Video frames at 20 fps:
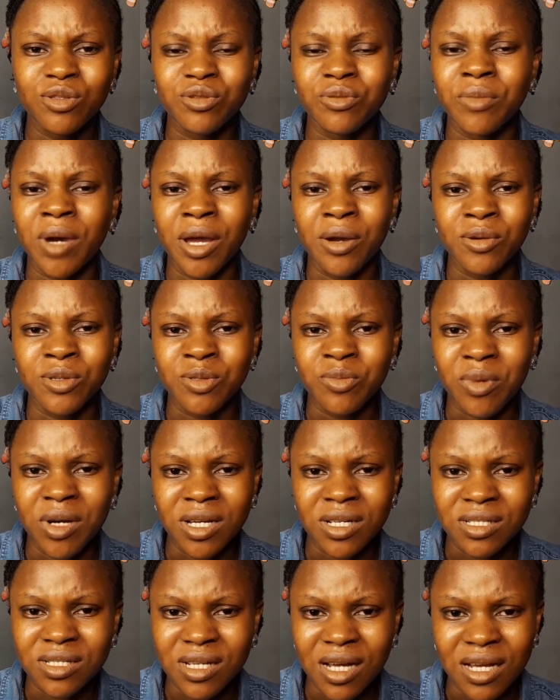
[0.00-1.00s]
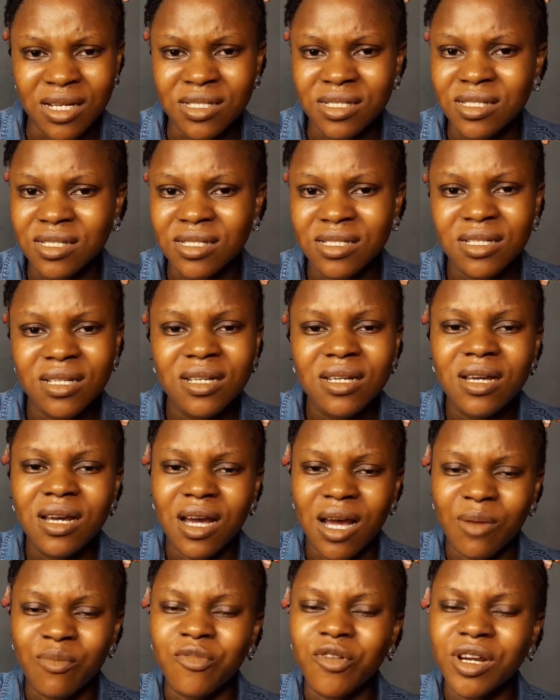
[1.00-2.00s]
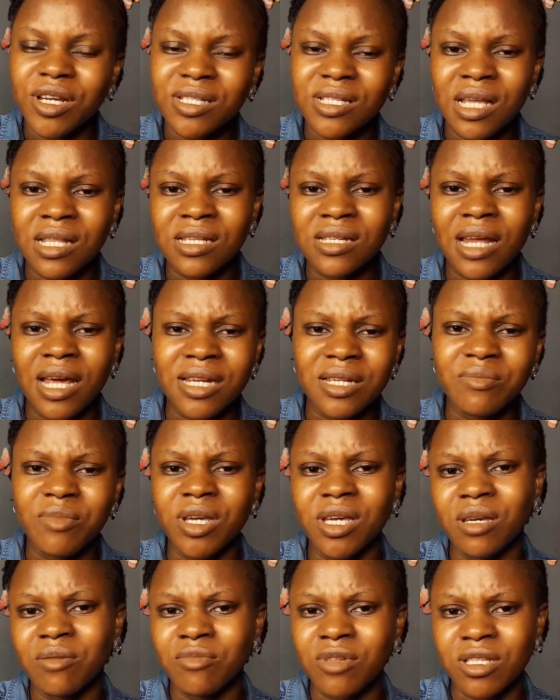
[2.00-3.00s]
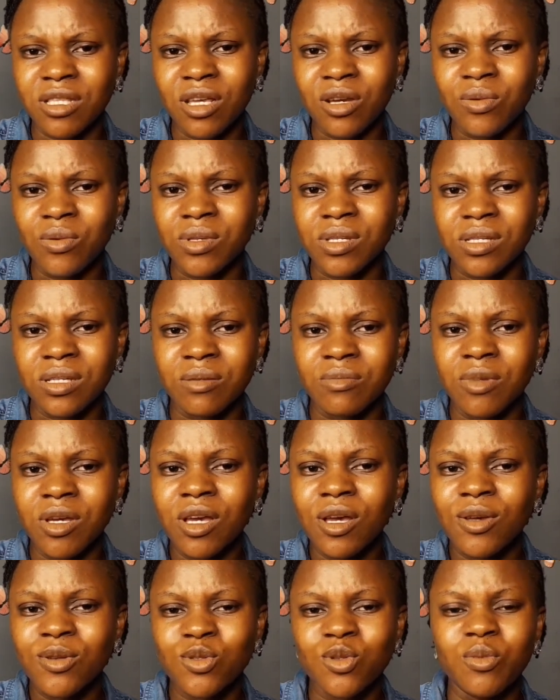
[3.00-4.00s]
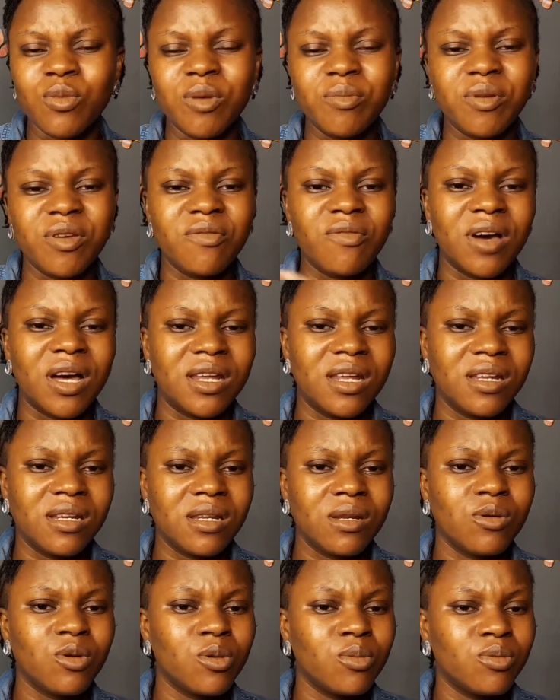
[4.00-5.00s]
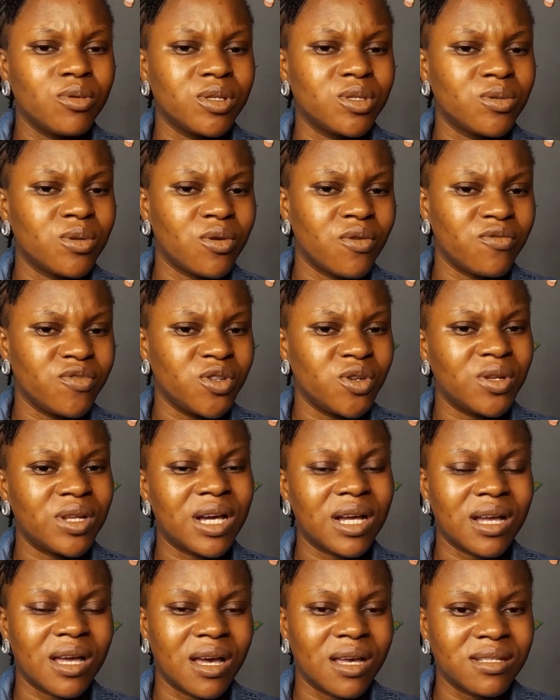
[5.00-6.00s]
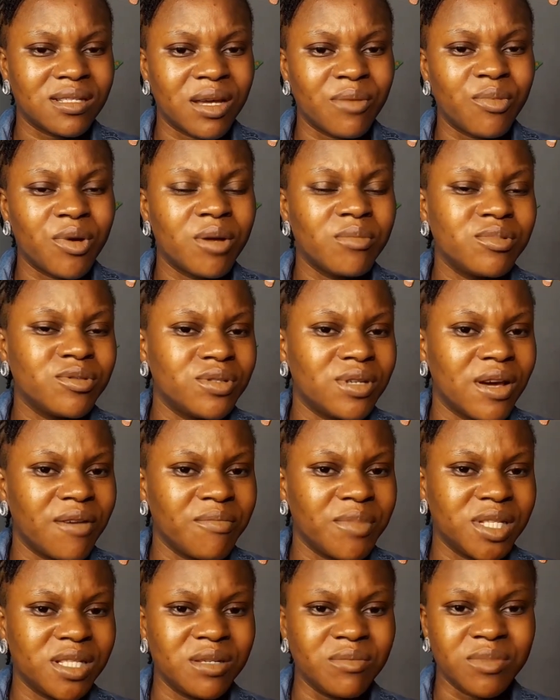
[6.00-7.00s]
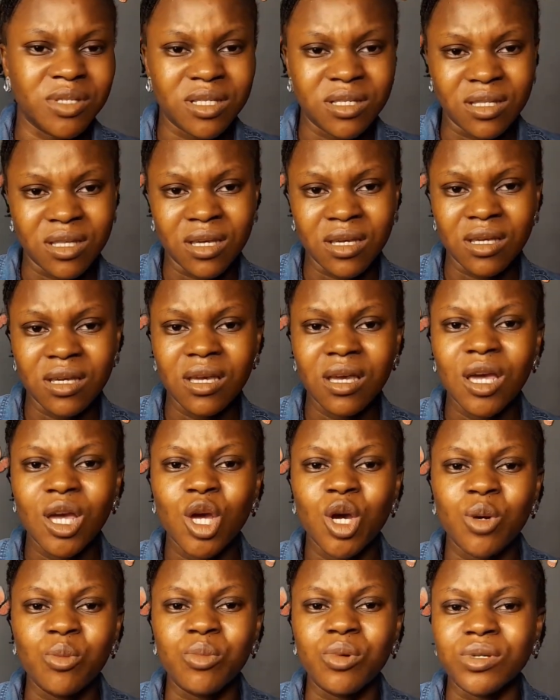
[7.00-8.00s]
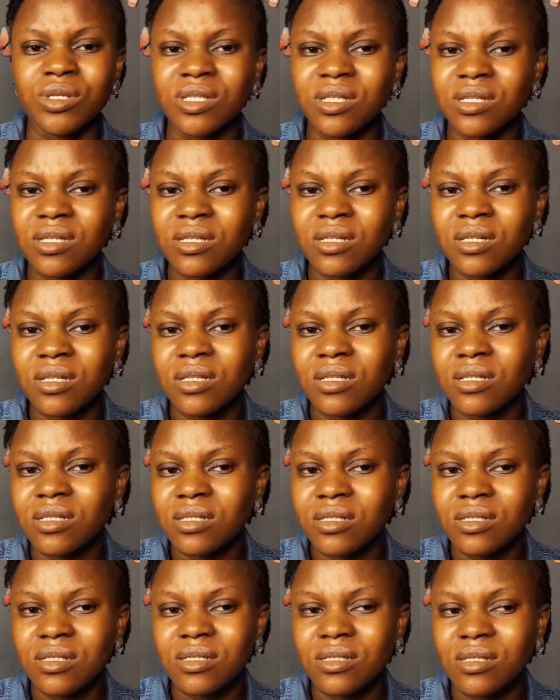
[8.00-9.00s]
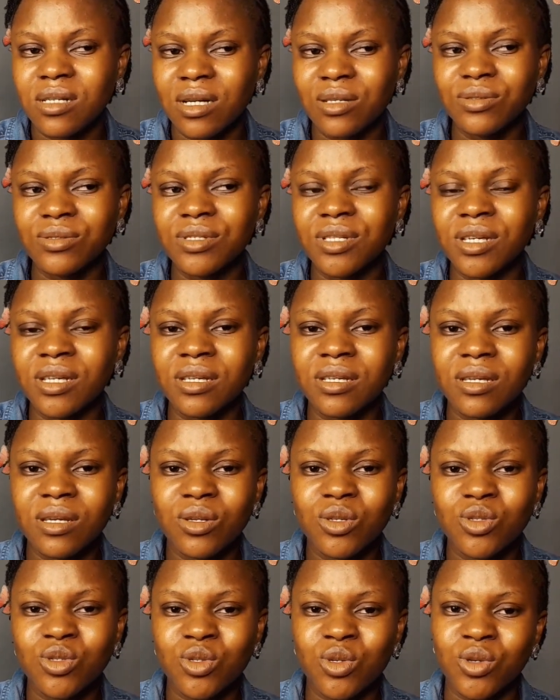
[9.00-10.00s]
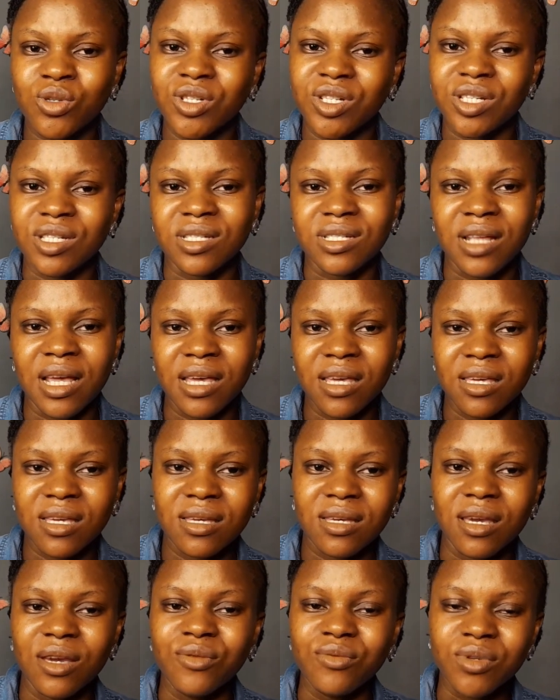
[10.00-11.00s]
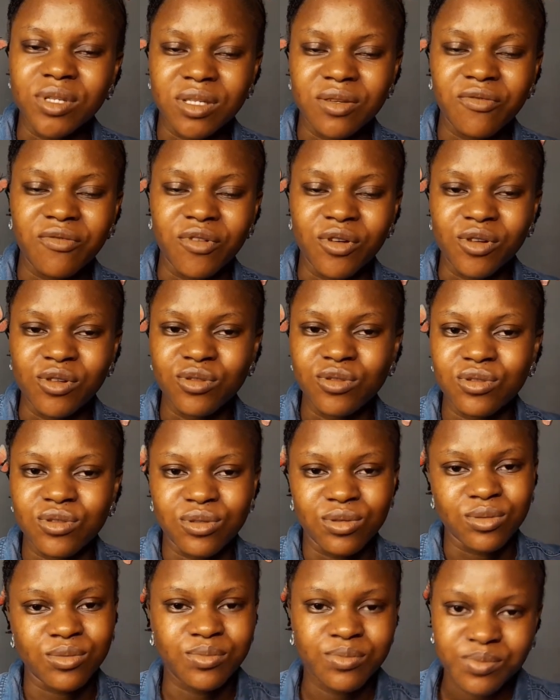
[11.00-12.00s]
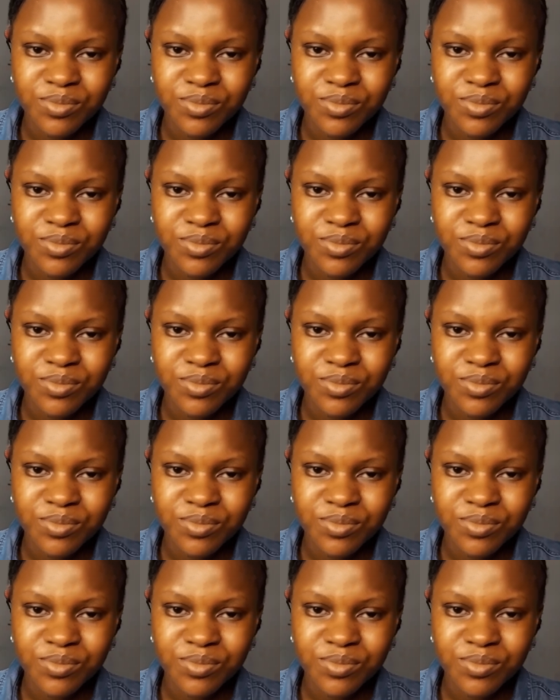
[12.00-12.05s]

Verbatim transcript: to my husband and I'm very certain that I didn't make a mistake with him. So maybe if I had ended up with one of the other guys, I probably would have made a mistake. But I don't think church is, like, a reason for you to